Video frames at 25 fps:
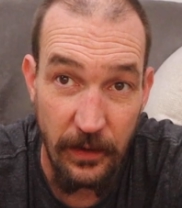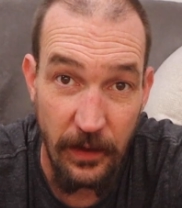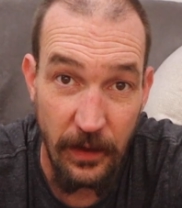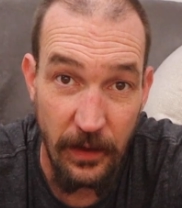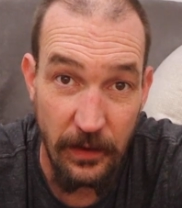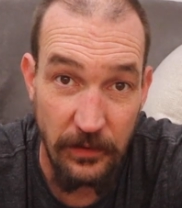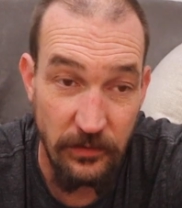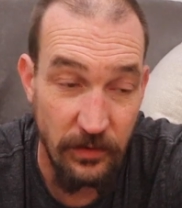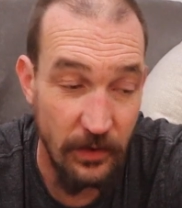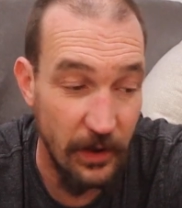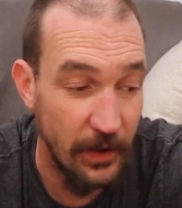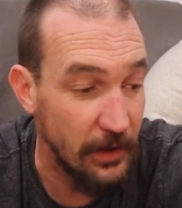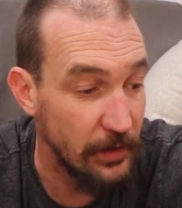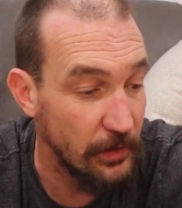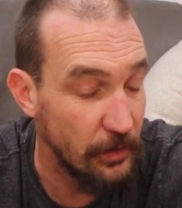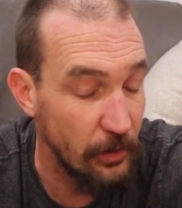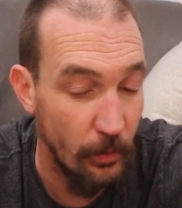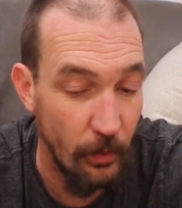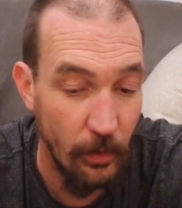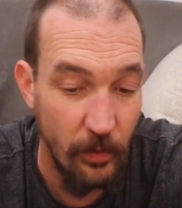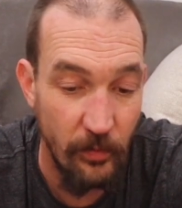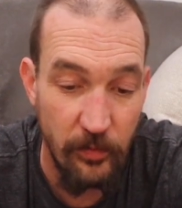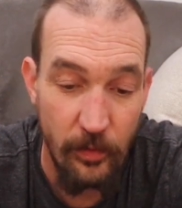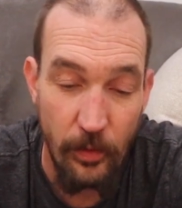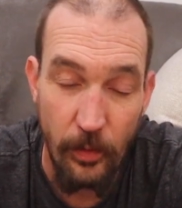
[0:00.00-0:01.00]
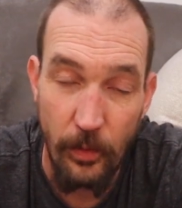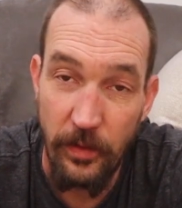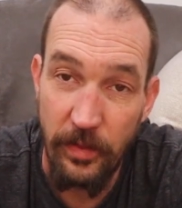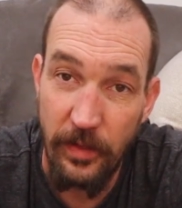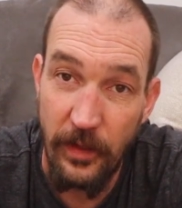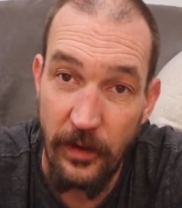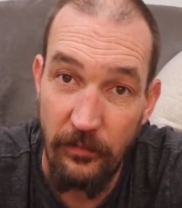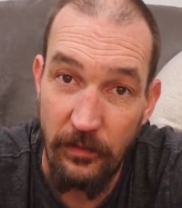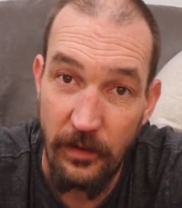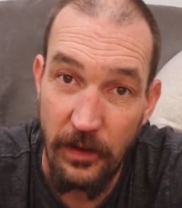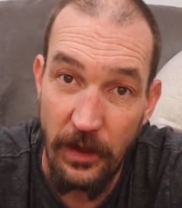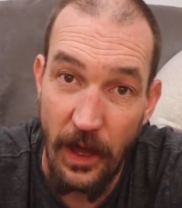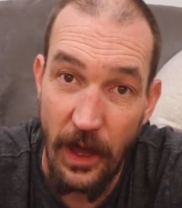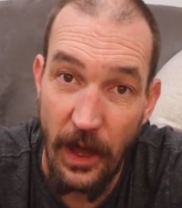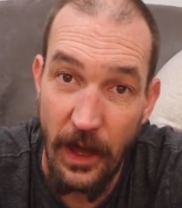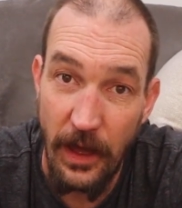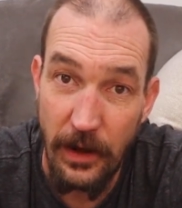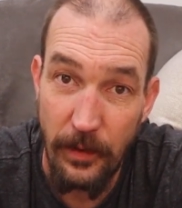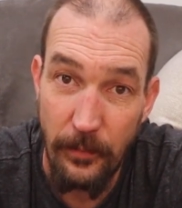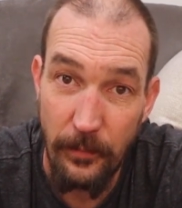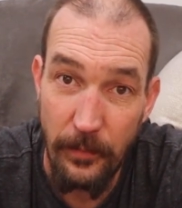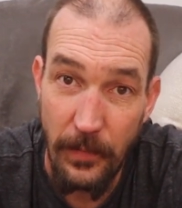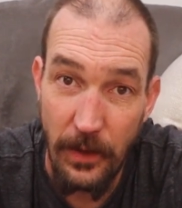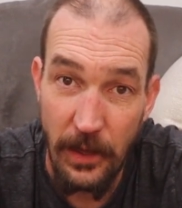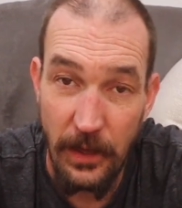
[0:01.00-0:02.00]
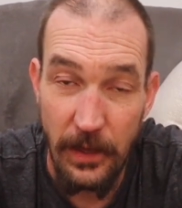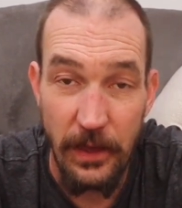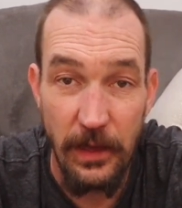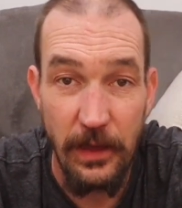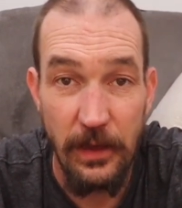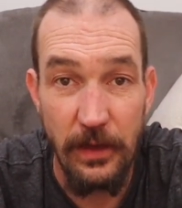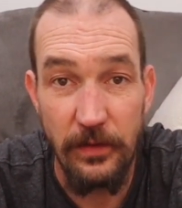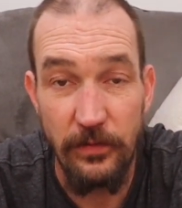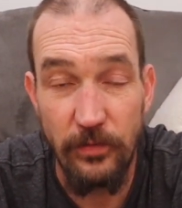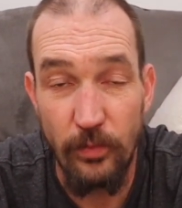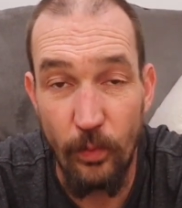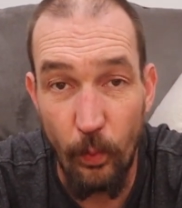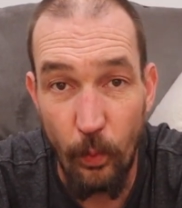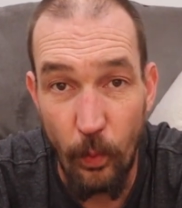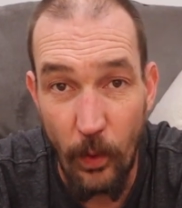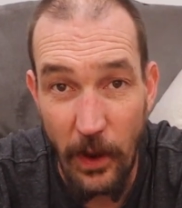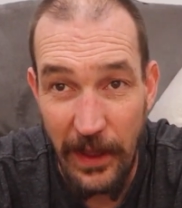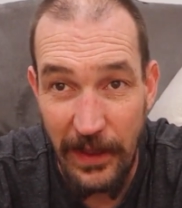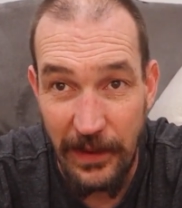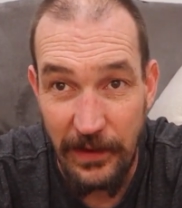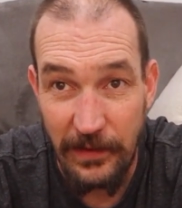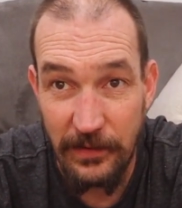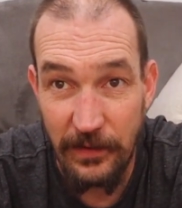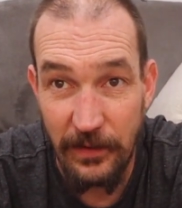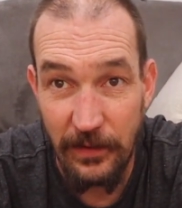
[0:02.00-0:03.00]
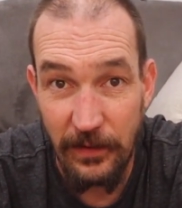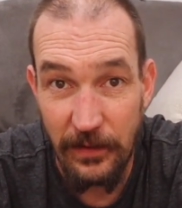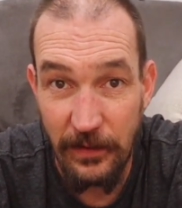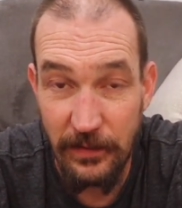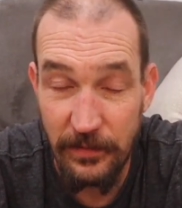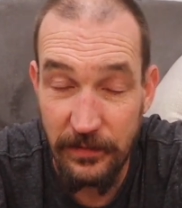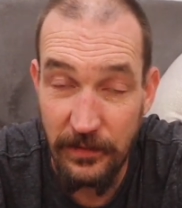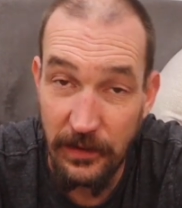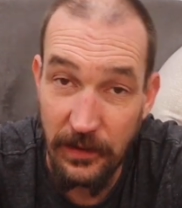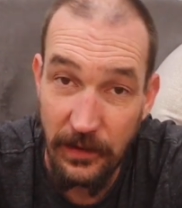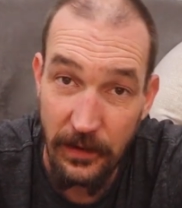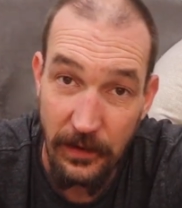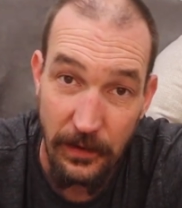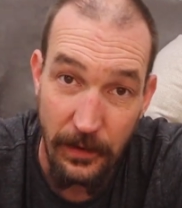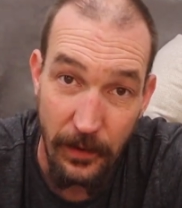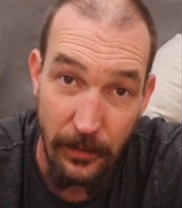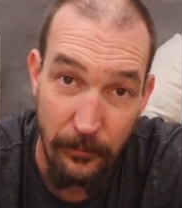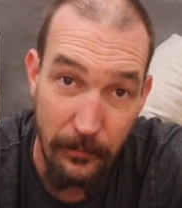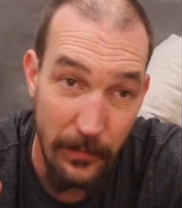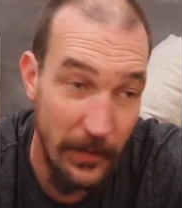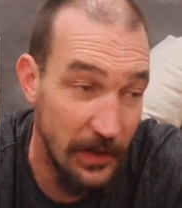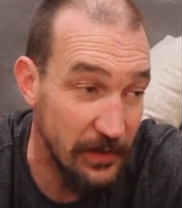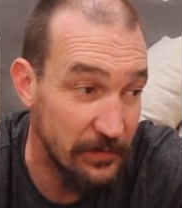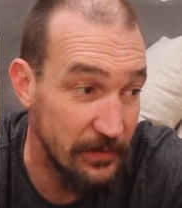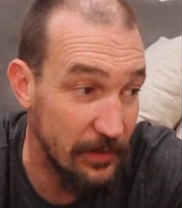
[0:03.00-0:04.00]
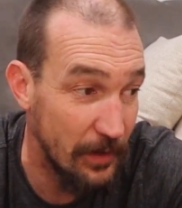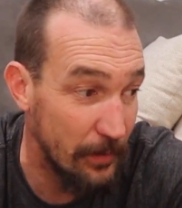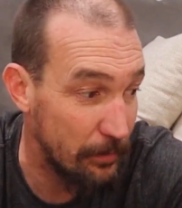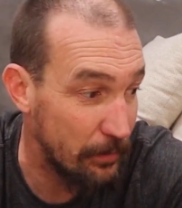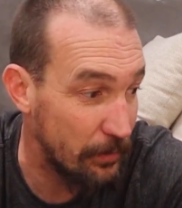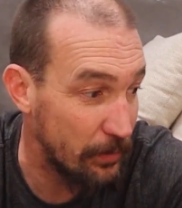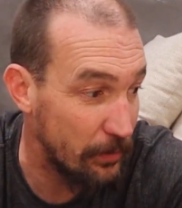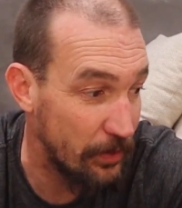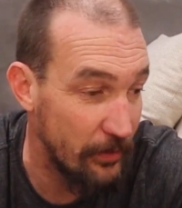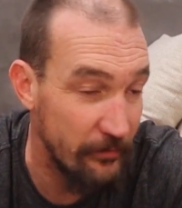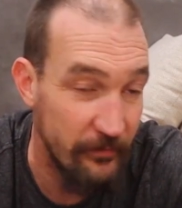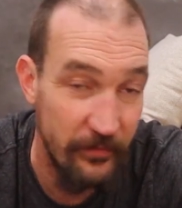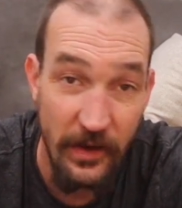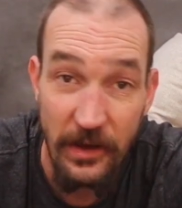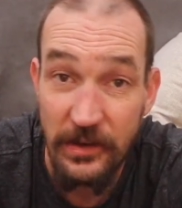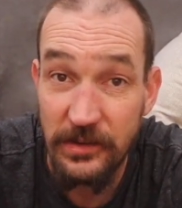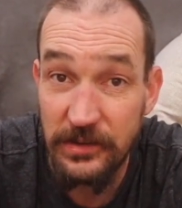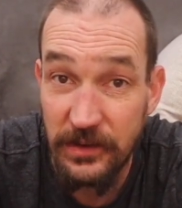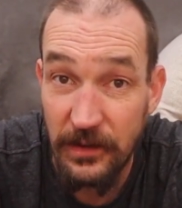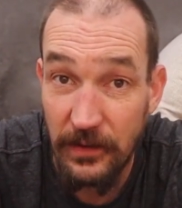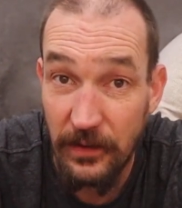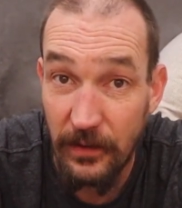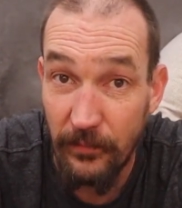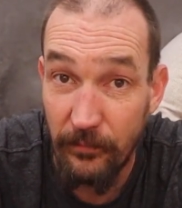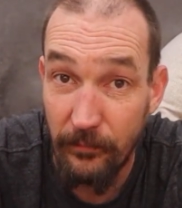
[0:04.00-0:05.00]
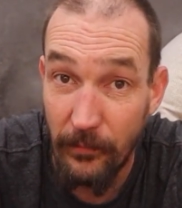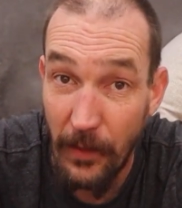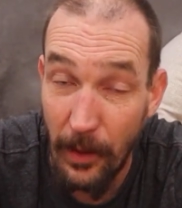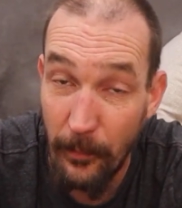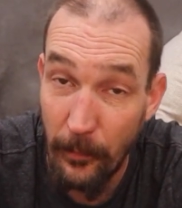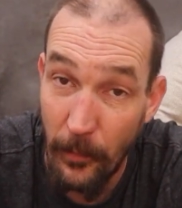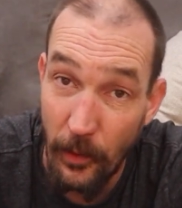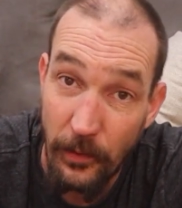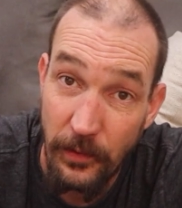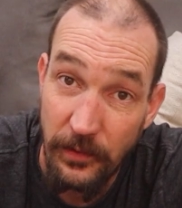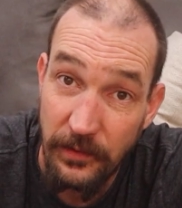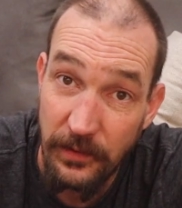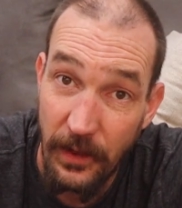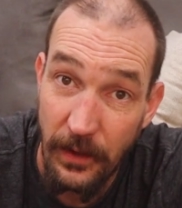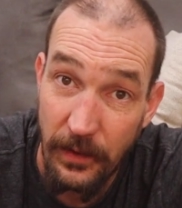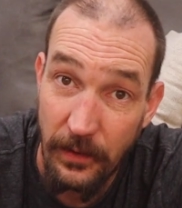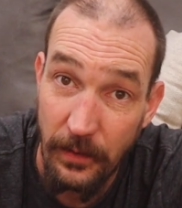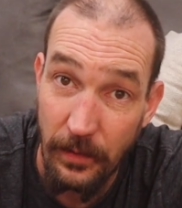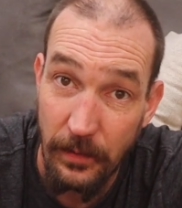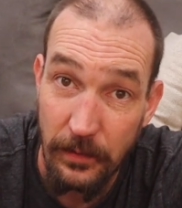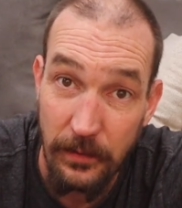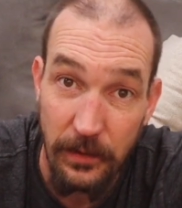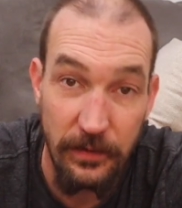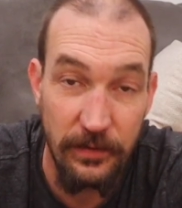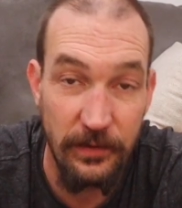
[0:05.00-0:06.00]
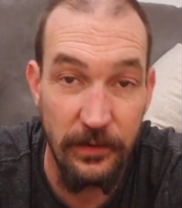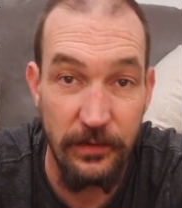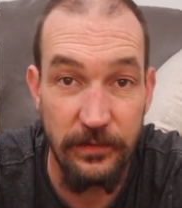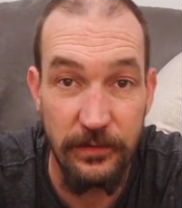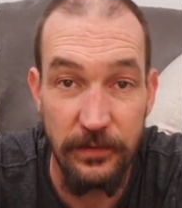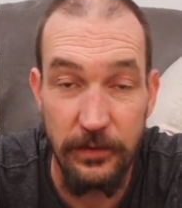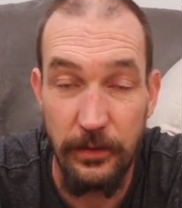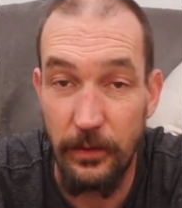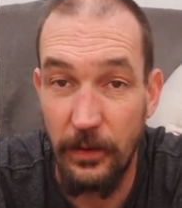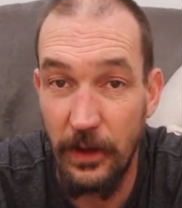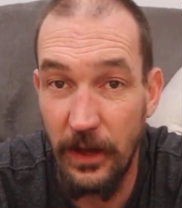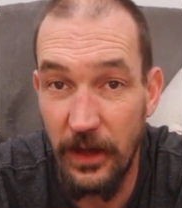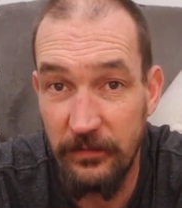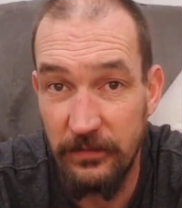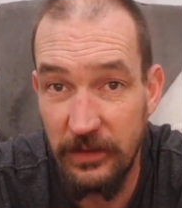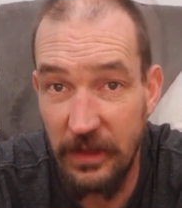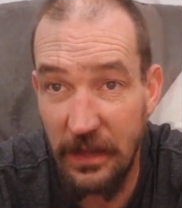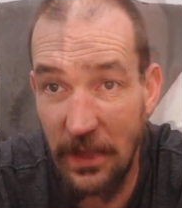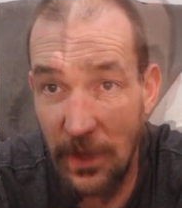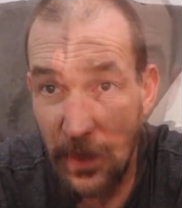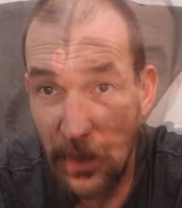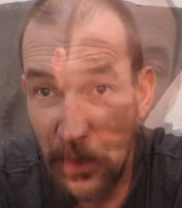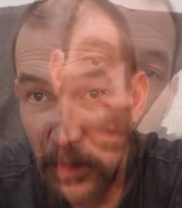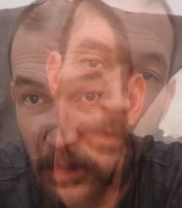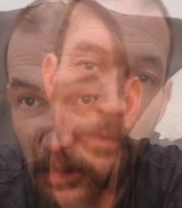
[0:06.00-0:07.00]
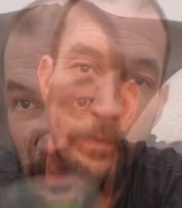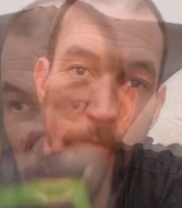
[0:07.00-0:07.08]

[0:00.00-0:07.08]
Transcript: I try and go over with every item is weight. Is it going to mess up the function of my motorcycle because it's too heavy?